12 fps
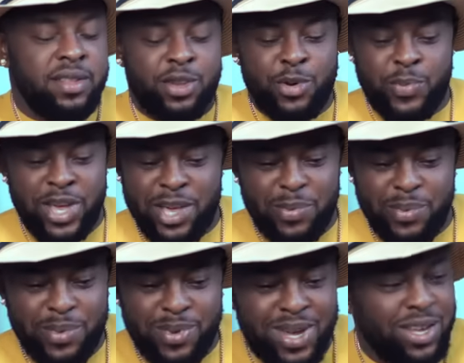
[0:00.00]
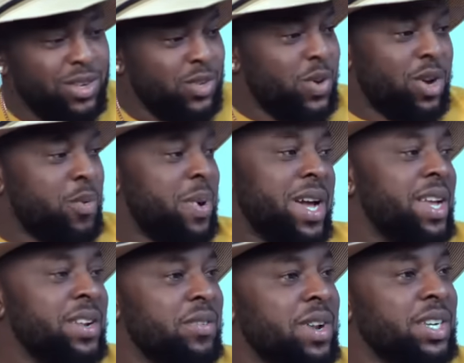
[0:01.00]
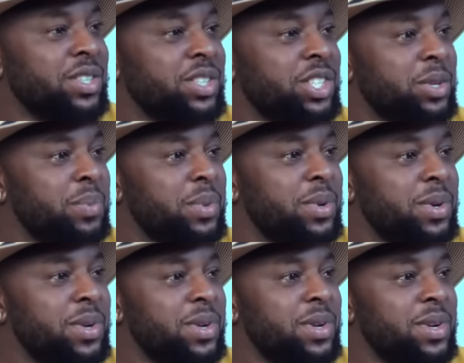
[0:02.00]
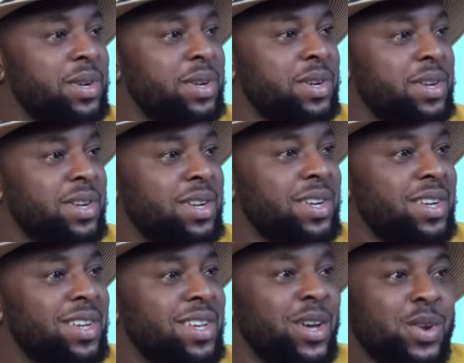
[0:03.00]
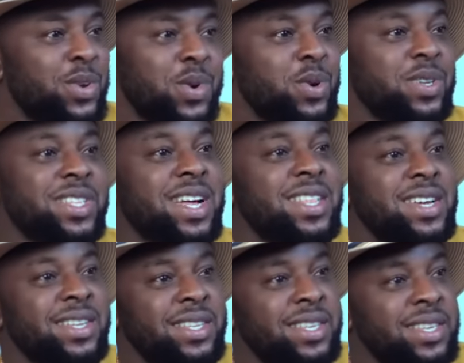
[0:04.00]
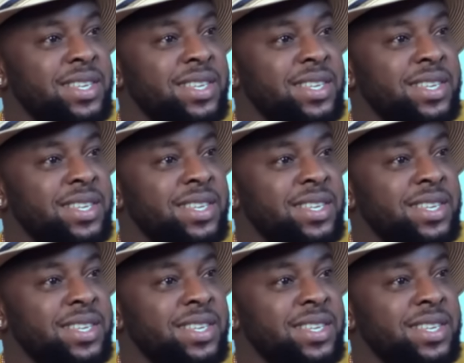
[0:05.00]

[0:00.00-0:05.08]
No, babe. You can't just wake up and end the relationship. You're not the one who started